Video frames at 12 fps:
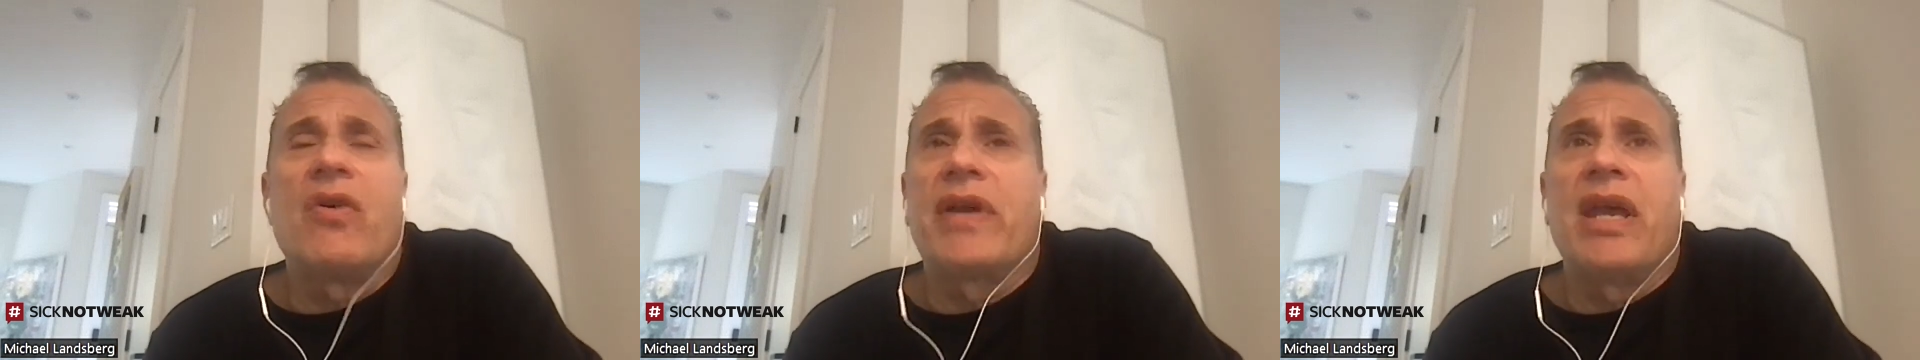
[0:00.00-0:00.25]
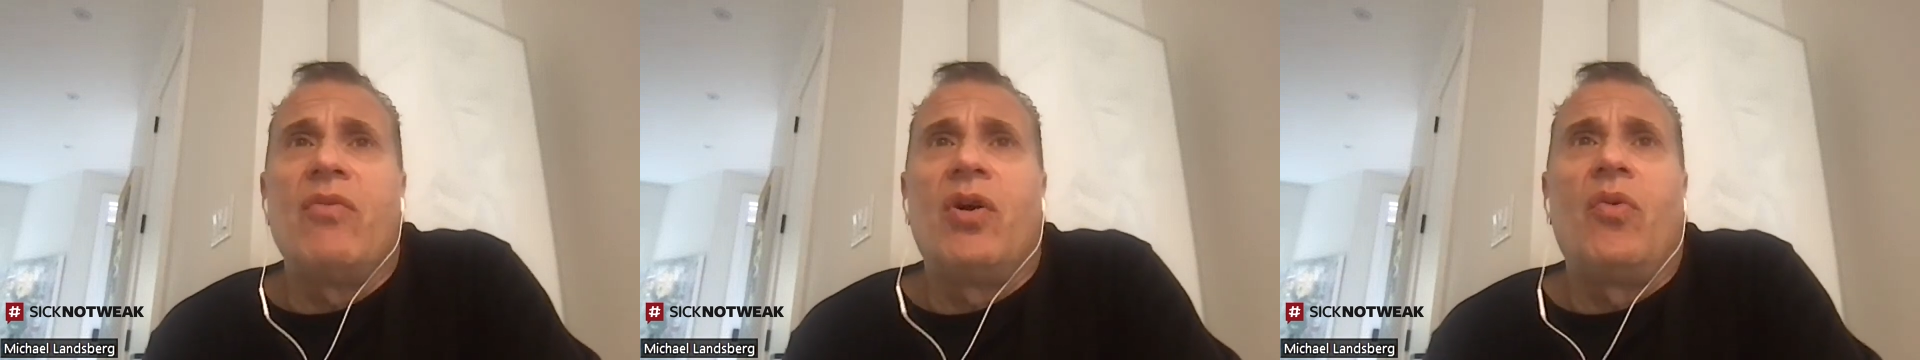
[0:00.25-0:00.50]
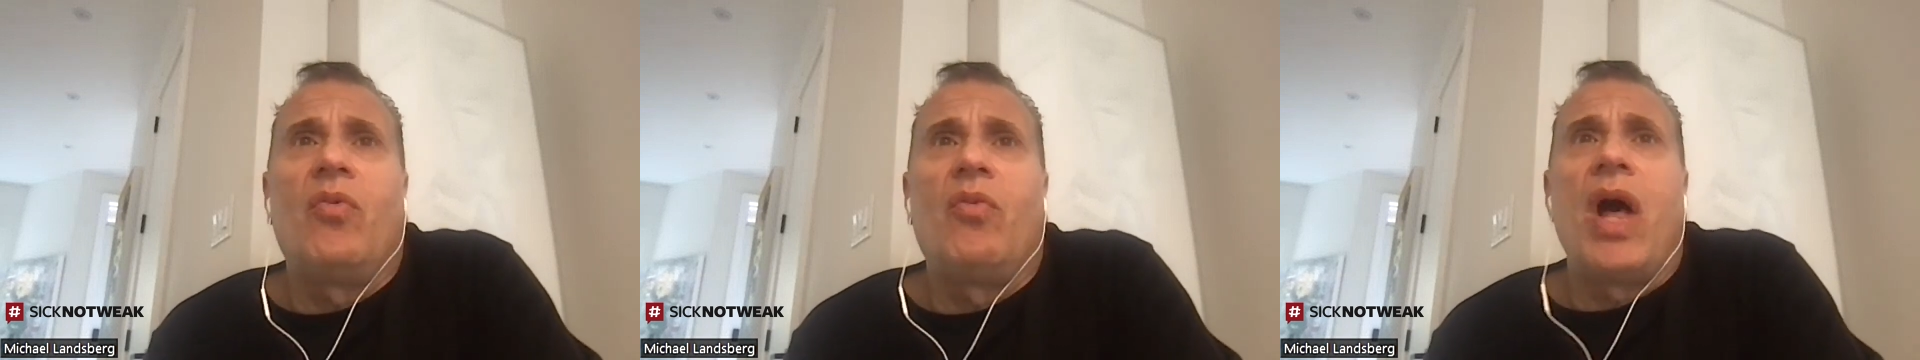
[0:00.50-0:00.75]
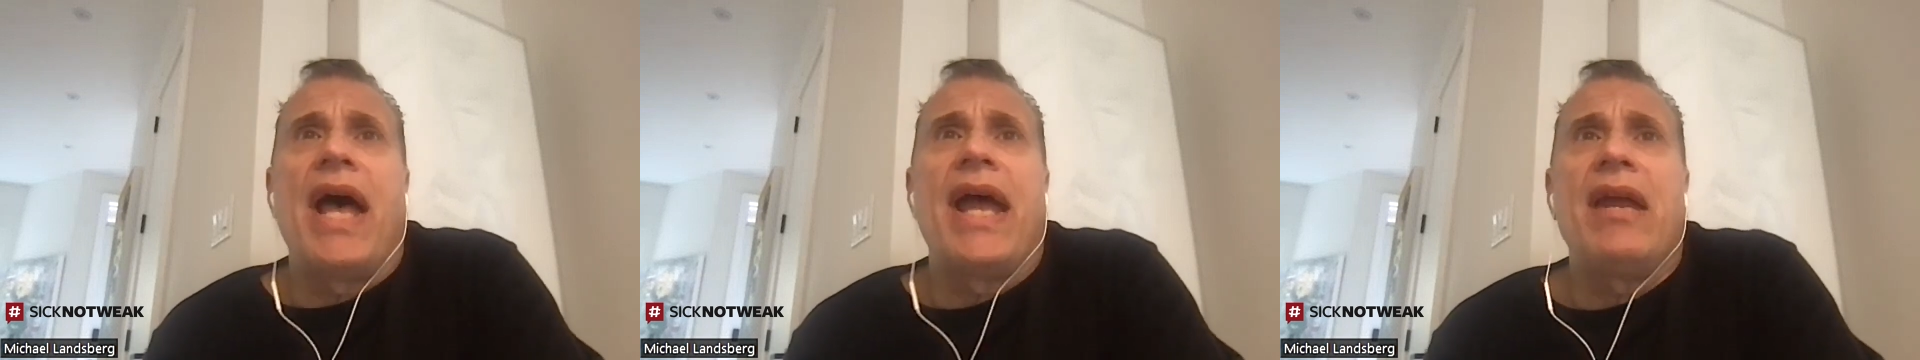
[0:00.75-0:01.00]
okay, well,
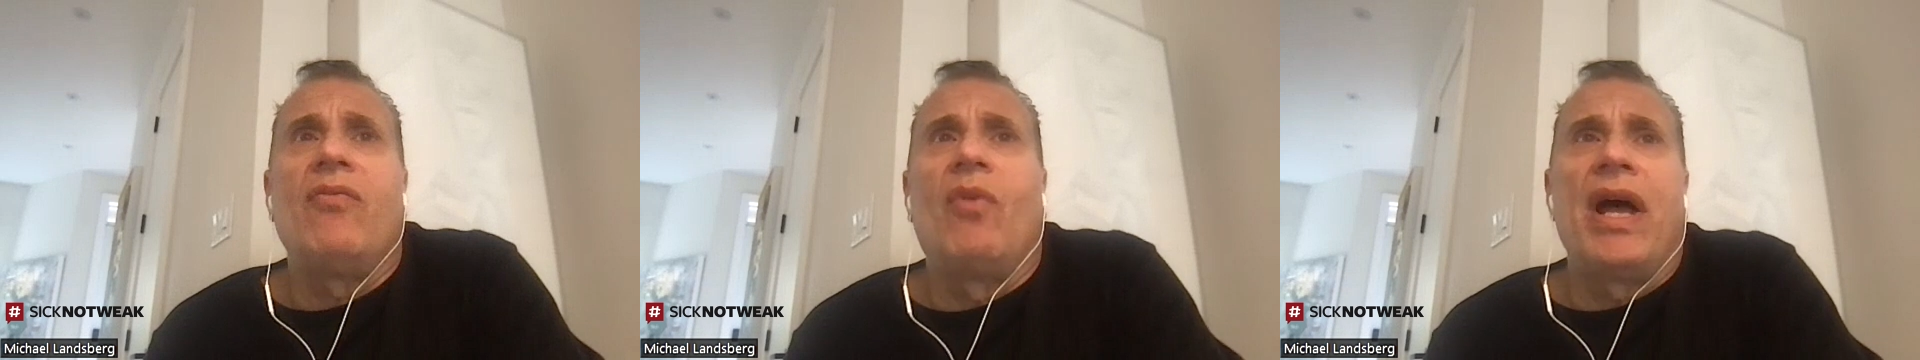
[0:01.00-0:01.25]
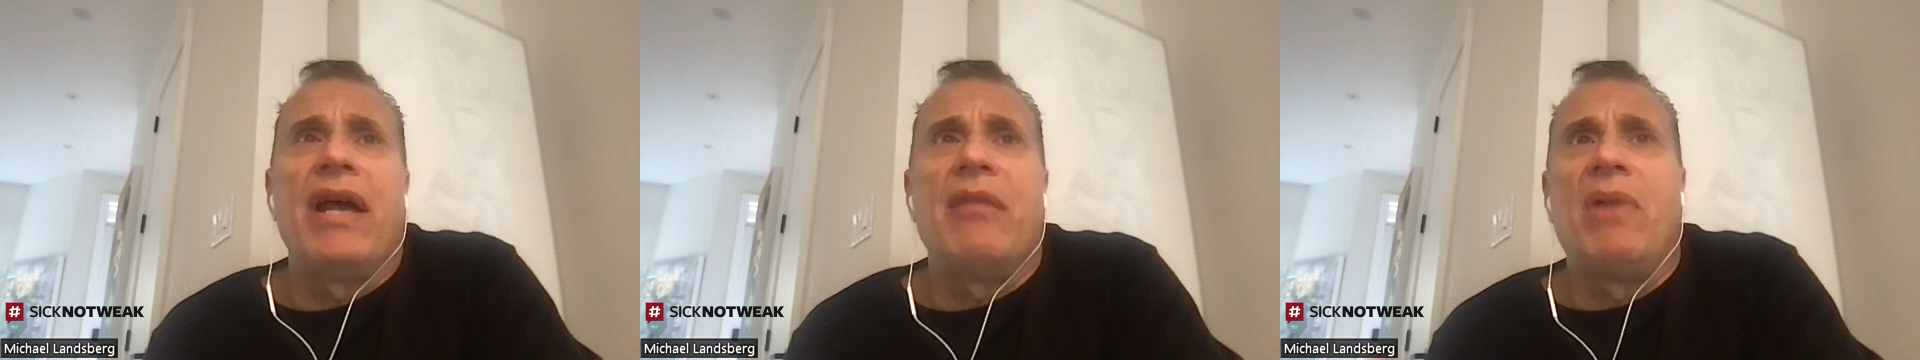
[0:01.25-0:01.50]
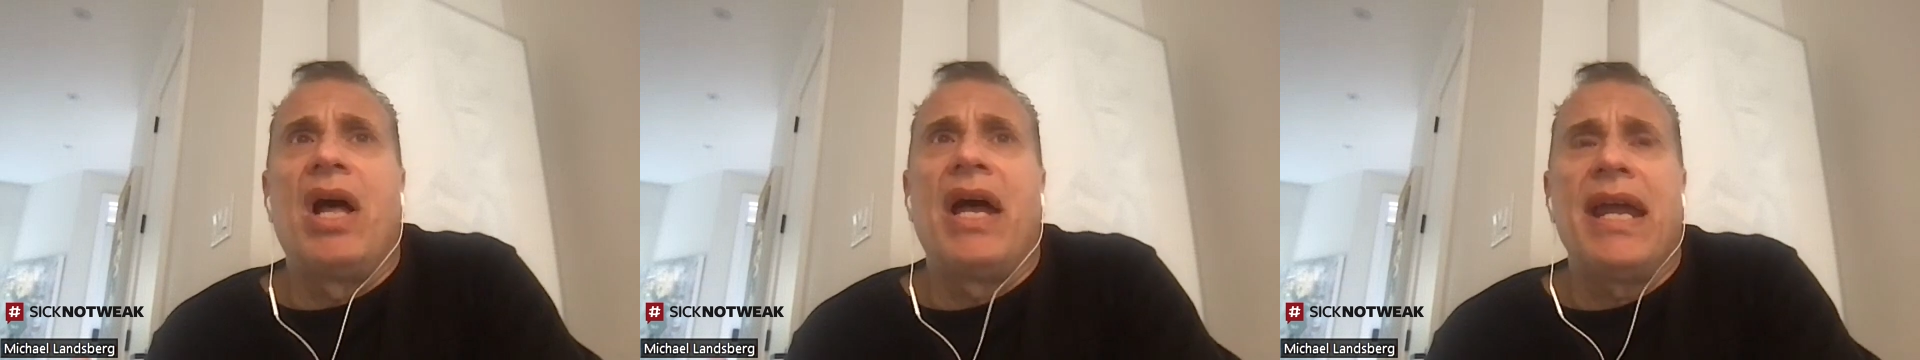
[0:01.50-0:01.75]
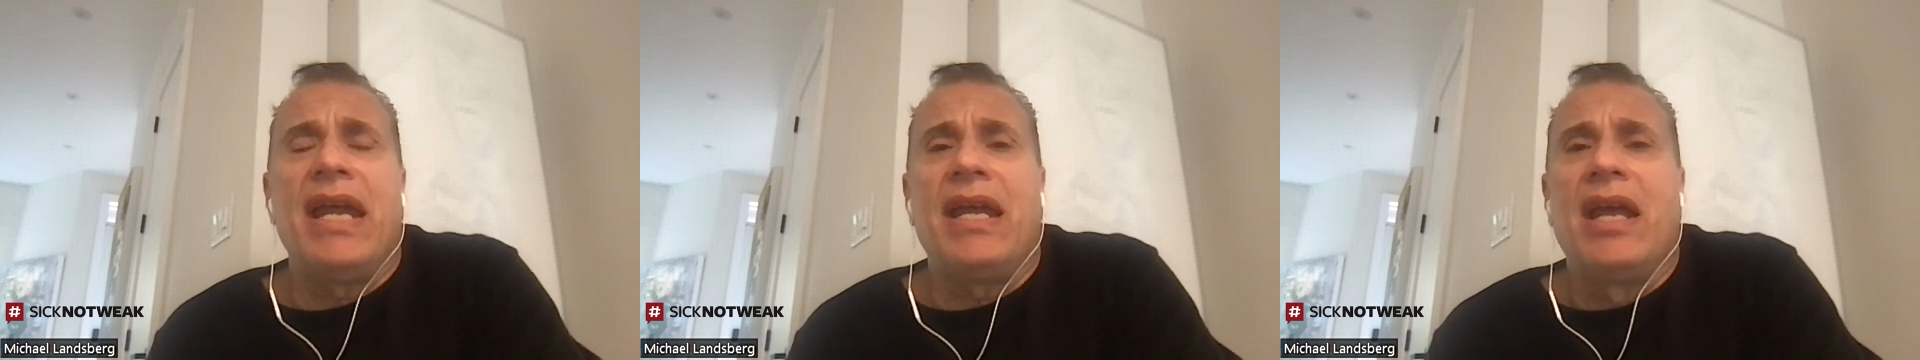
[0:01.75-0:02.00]
why am
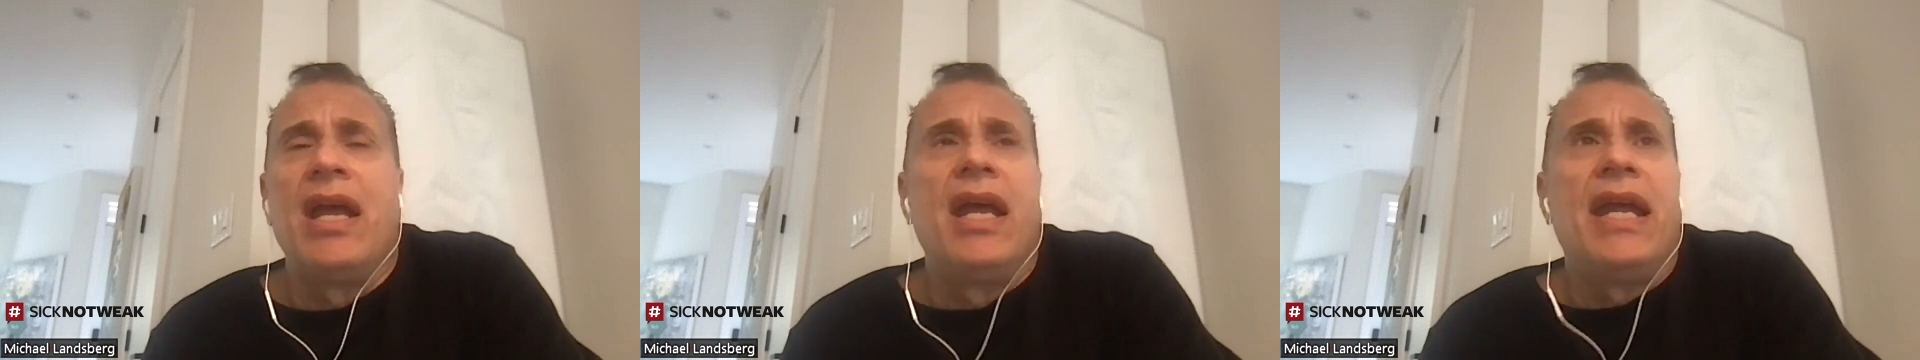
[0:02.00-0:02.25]
I